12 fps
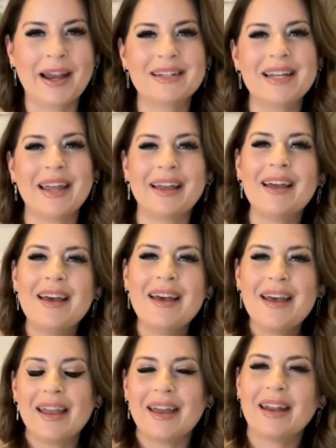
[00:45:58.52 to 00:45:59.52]
branding,
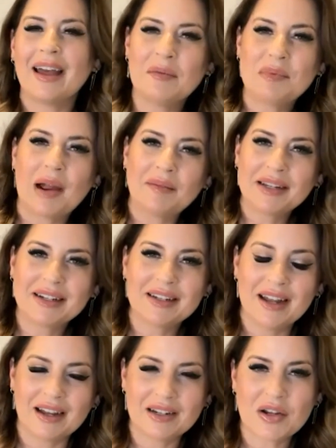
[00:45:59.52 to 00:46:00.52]
and I probably
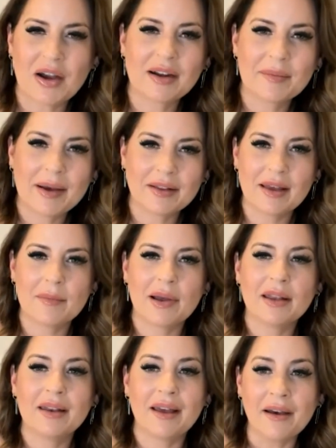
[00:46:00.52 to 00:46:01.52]
could not talk about them
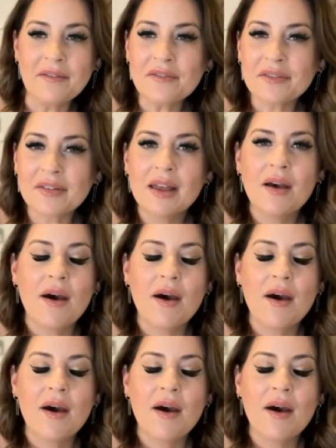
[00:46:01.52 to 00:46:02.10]
enough.